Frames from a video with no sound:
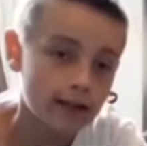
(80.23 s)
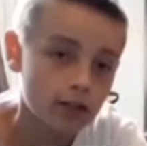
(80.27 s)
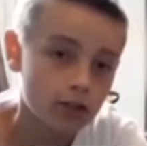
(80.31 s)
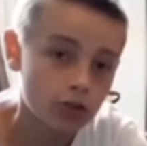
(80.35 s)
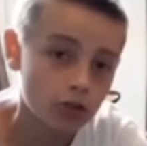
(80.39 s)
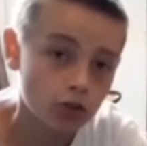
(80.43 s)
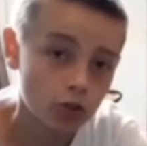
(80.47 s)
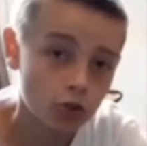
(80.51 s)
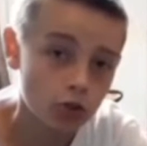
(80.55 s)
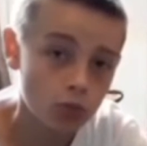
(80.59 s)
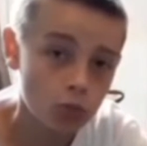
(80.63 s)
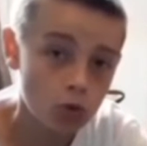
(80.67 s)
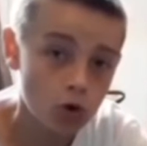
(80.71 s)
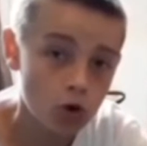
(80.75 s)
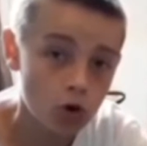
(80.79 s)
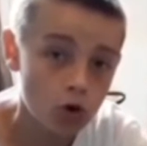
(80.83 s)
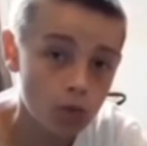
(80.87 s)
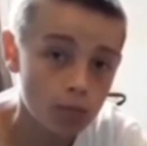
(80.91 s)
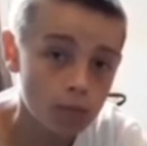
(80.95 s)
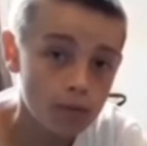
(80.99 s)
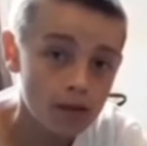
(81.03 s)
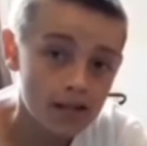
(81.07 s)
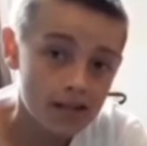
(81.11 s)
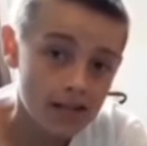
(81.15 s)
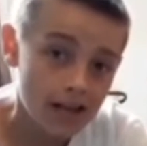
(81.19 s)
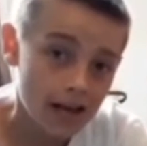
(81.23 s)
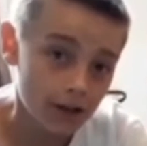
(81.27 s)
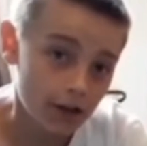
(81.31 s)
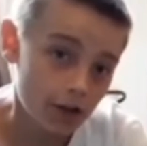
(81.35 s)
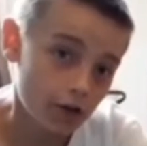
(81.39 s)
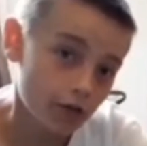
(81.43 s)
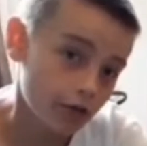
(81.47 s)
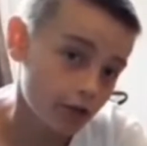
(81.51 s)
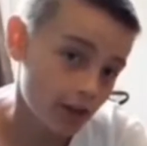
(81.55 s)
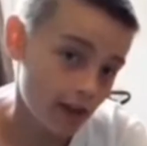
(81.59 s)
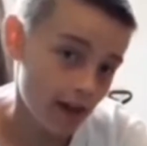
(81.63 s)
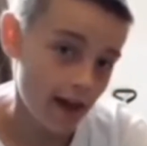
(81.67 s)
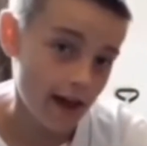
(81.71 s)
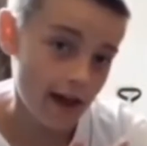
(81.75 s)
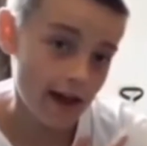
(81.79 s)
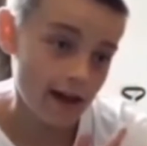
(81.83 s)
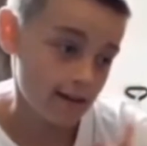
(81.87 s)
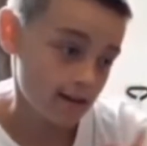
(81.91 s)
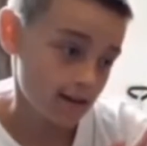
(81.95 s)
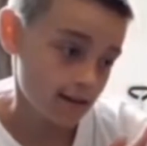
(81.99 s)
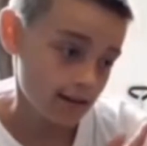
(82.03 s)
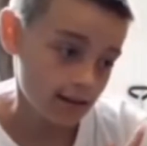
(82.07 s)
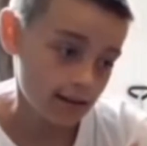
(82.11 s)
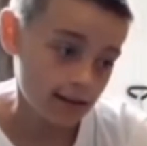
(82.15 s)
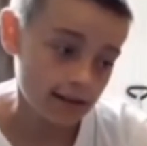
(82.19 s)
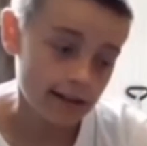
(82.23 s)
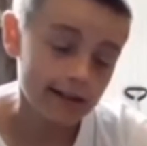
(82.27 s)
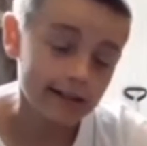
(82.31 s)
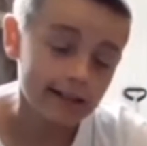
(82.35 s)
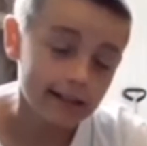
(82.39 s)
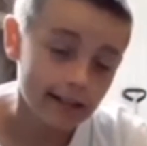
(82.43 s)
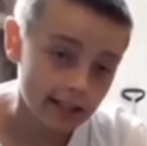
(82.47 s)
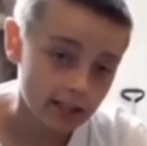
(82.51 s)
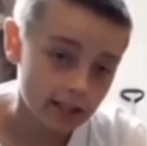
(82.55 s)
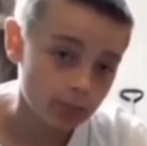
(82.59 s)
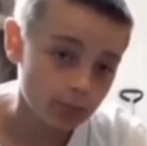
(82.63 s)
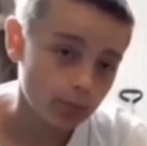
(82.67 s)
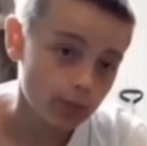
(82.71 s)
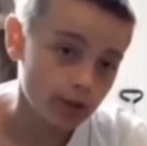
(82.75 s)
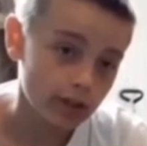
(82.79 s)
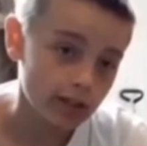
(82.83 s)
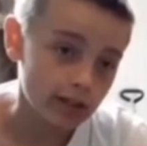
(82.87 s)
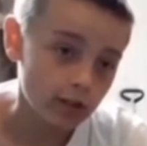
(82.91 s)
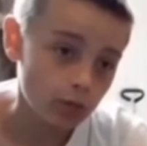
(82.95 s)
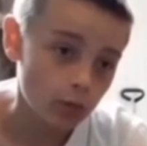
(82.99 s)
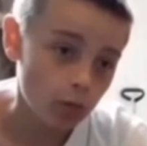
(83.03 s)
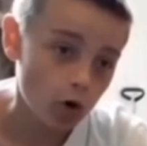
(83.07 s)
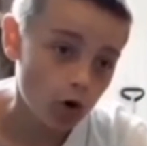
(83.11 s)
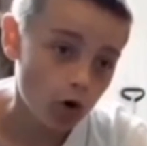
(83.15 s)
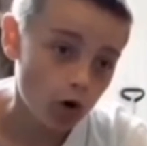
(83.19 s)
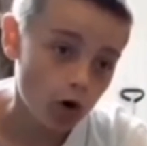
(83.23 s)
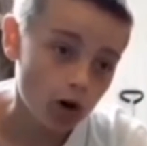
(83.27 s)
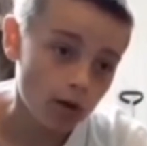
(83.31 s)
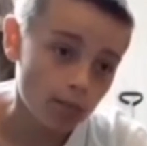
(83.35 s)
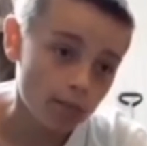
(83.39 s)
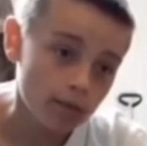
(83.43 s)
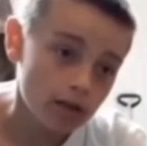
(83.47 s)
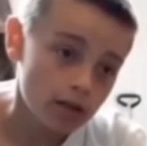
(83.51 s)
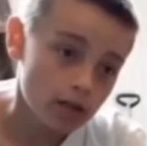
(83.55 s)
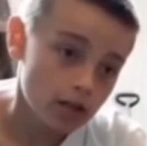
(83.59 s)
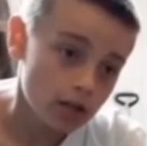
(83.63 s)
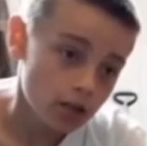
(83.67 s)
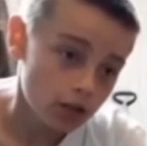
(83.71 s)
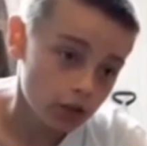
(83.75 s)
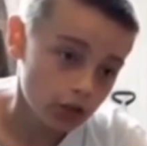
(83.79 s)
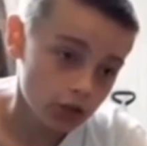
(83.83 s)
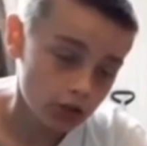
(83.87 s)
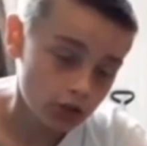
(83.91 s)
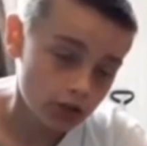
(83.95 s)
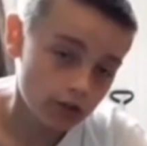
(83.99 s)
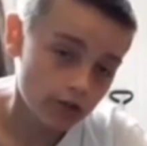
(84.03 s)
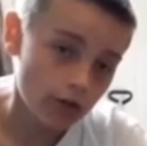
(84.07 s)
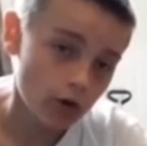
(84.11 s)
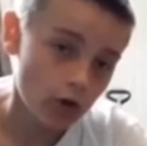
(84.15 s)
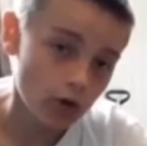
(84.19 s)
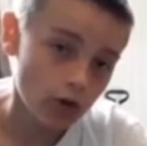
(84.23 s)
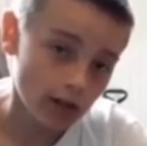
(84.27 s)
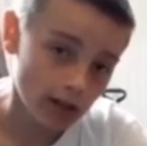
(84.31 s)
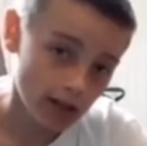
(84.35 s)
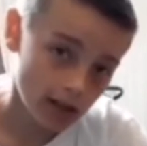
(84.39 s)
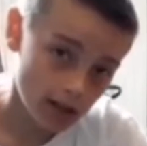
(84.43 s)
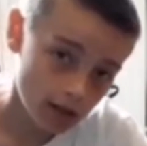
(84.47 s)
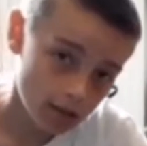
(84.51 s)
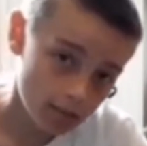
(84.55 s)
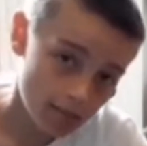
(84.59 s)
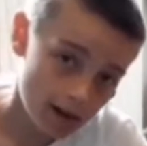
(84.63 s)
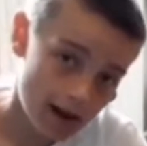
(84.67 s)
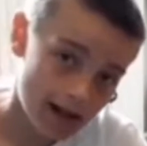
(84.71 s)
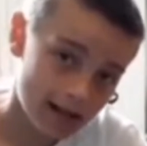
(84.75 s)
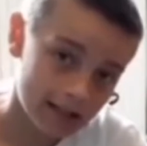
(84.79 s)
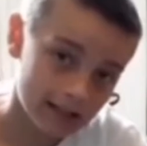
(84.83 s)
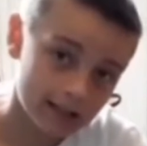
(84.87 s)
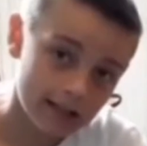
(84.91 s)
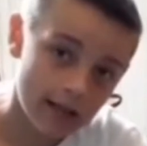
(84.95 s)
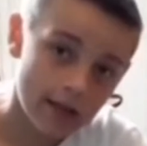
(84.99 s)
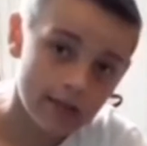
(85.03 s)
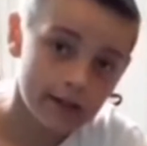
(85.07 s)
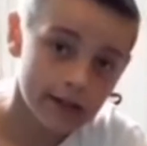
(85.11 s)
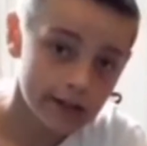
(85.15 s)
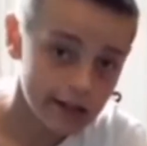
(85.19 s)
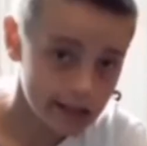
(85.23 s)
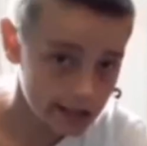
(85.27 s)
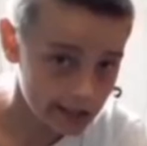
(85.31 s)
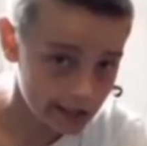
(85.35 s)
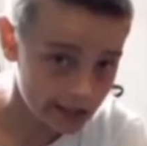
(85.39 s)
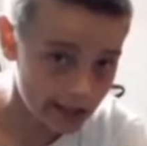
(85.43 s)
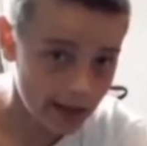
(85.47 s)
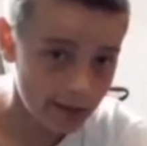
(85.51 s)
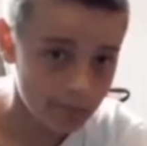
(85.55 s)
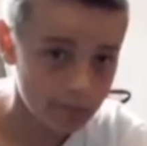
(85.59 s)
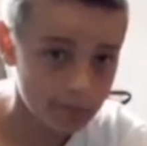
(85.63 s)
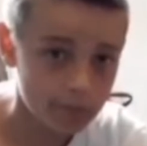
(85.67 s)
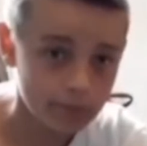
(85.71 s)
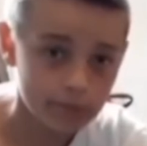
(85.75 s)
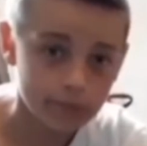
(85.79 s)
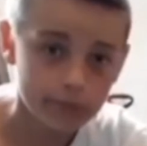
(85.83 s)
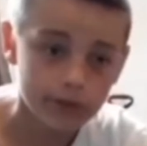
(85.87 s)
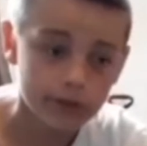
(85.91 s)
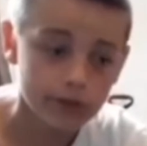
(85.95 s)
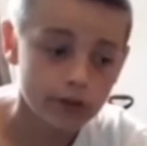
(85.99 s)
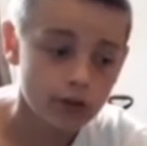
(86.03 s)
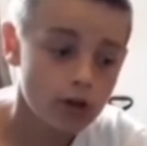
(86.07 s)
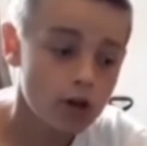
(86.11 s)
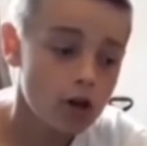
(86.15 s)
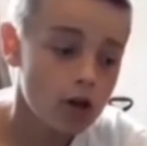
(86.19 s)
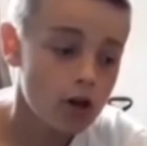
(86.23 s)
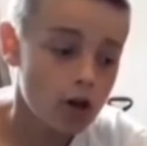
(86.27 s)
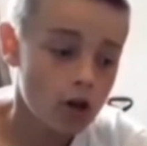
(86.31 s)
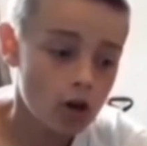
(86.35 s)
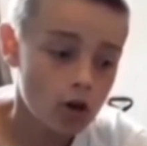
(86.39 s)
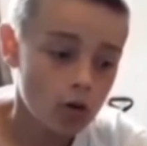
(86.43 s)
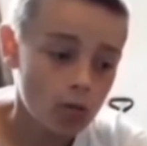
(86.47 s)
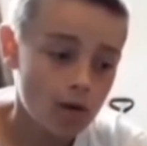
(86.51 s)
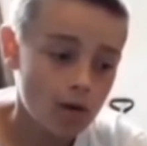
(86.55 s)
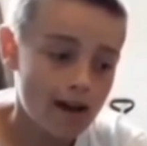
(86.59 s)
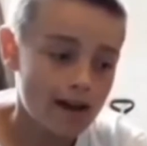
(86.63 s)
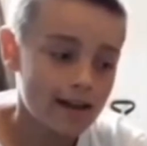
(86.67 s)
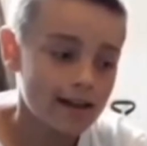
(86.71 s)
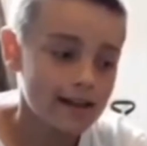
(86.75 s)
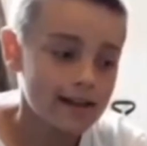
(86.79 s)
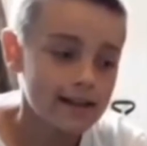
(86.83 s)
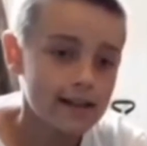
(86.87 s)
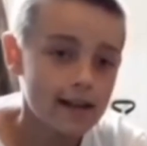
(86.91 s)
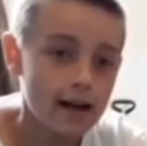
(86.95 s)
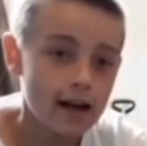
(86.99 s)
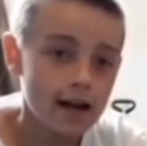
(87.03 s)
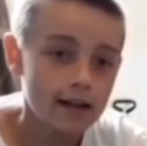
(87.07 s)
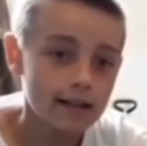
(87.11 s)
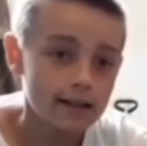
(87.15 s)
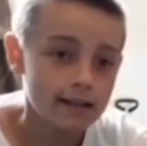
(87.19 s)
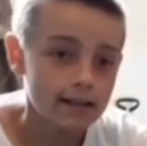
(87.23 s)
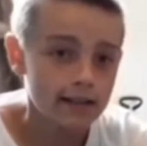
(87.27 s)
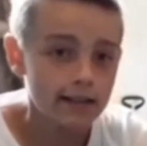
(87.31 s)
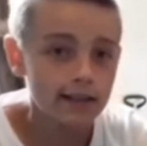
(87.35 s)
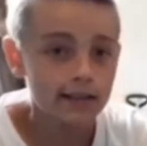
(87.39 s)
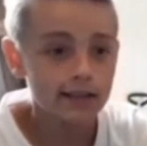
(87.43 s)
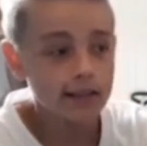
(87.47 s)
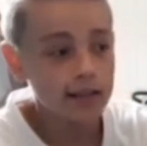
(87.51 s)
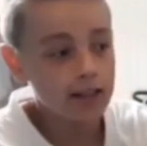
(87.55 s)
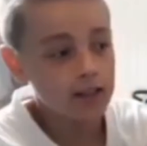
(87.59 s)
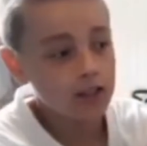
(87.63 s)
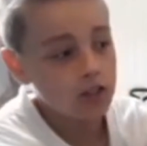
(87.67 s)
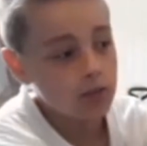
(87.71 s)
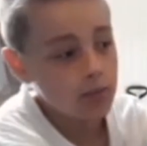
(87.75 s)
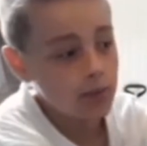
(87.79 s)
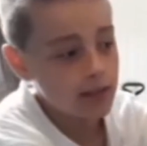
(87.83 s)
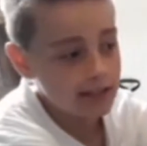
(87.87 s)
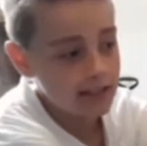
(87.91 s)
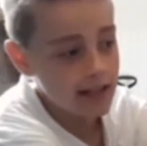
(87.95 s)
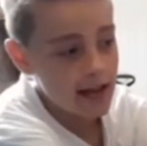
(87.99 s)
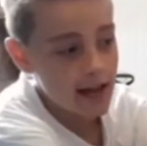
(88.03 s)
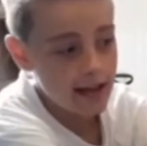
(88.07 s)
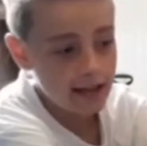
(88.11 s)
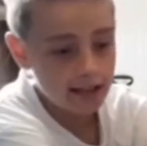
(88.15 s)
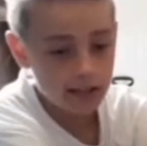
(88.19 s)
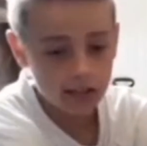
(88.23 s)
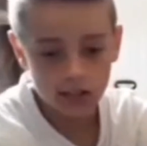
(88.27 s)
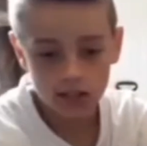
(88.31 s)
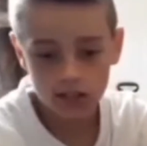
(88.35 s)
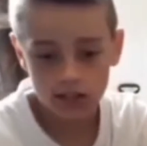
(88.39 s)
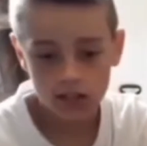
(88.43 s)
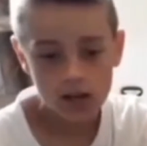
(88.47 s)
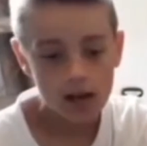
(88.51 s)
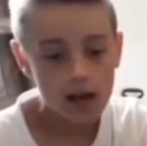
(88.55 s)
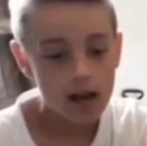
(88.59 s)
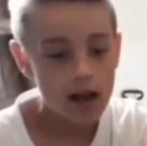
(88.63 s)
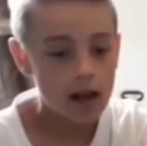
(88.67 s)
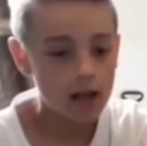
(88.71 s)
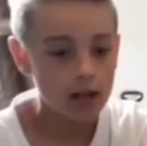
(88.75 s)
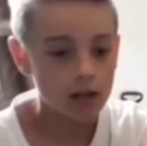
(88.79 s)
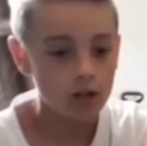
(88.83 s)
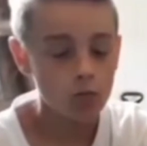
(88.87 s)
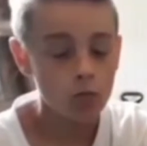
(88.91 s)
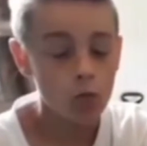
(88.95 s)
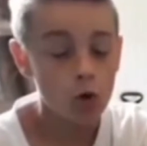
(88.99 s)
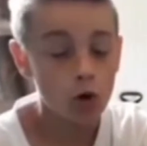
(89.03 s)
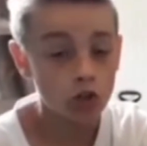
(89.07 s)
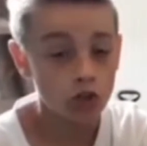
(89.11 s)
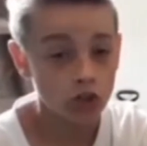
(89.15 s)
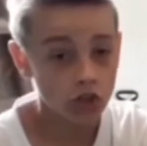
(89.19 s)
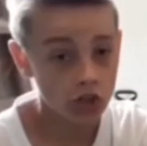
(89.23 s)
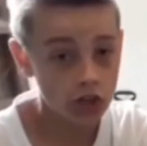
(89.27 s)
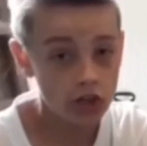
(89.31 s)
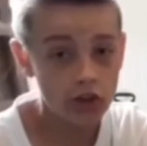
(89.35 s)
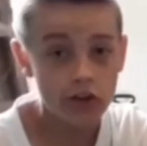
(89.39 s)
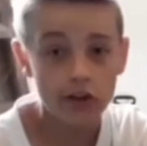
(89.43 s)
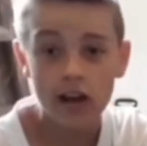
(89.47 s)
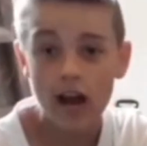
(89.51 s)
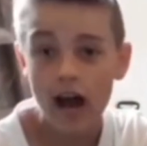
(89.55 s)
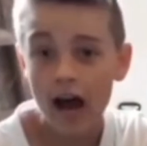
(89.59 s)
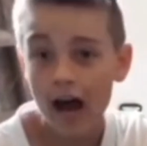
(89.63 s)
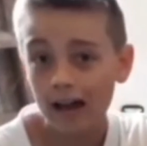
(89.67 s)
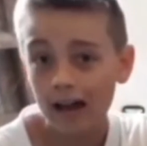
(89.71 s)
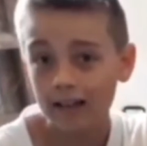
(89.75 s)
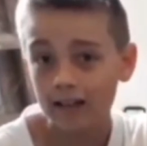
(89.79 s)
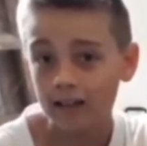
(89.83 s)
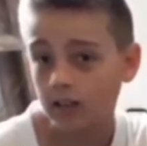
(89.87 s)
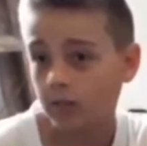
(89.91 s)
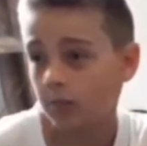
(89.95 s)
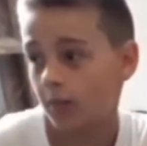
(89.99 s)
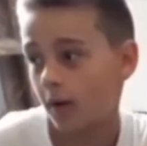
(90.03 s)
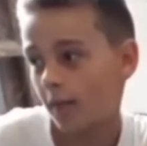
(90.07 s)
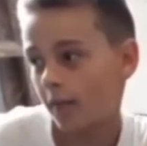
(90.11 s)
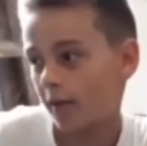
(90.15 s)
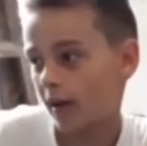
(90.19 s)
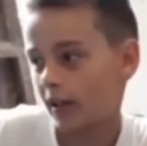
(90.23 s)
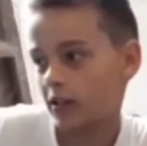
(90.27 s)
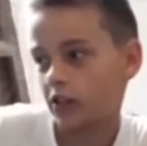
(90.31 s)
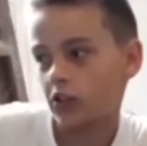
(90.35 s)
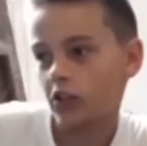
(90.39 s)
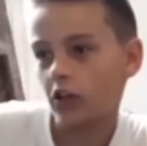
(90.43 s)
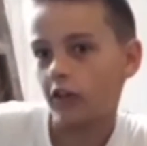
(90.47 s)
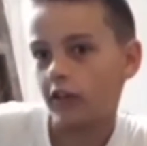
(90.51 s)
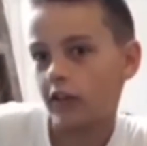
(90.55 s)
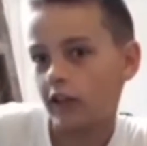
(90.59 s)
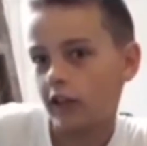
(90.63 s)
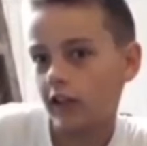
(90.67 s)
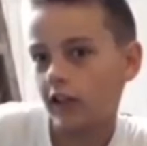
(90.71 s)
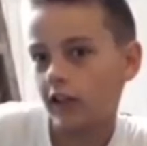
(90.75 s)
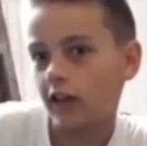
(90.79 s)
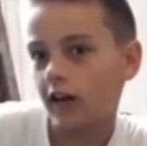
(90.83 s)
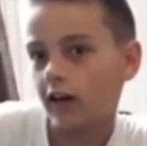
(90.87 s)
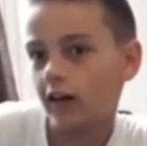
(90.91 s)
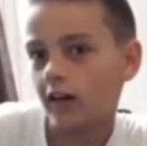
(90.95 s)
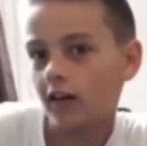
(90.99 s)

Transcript: too warm, and over there it gets pretty warm because of all the heat mats and the heat lamps. Where here, it's next to my desk. I can watch it at night. My bed's over here.